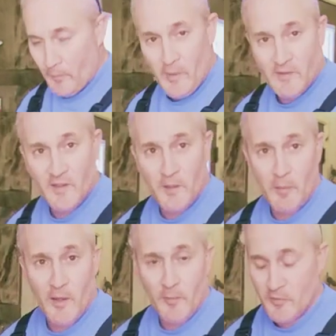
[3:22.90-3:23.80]
base on the
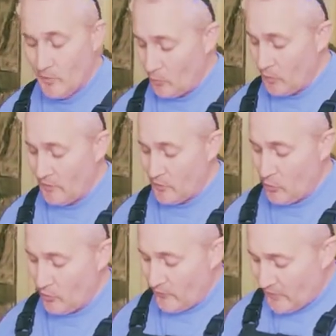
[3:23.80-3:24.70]
bottom. So really
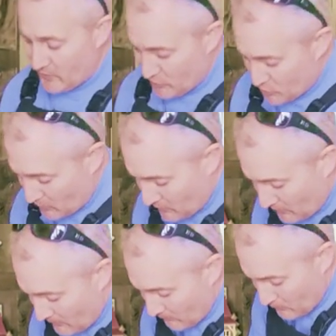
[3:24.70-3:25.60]
cool vintage
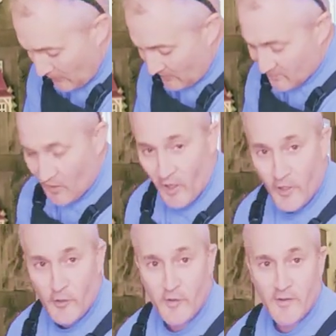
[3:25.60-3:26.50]
piece,
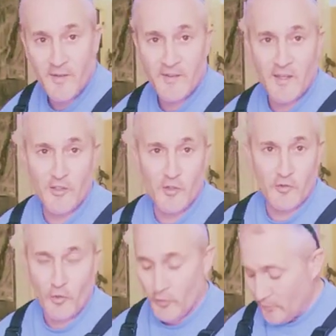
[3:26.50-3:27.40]
110 years
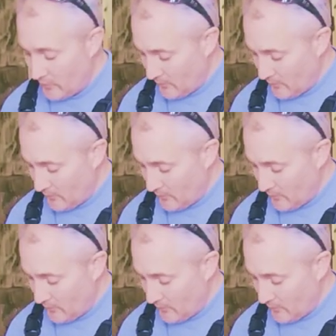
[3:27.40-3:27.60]
old.